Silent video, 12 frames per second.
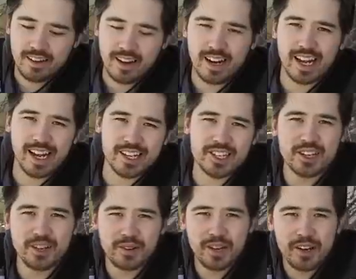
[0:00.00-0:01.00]
All right, guys,
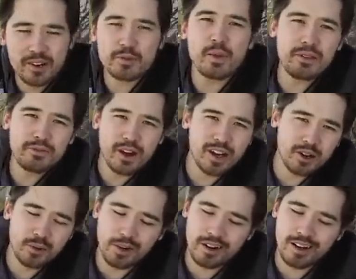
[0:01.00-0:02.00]
so here's my
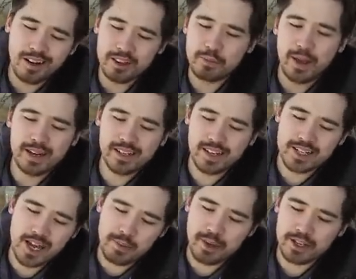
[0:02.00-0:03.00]
final word on the
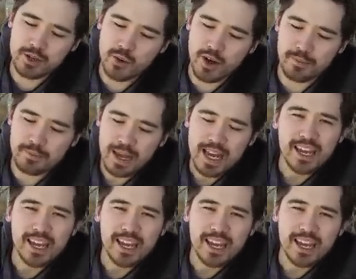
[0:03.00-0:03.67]
Pentax MX-1.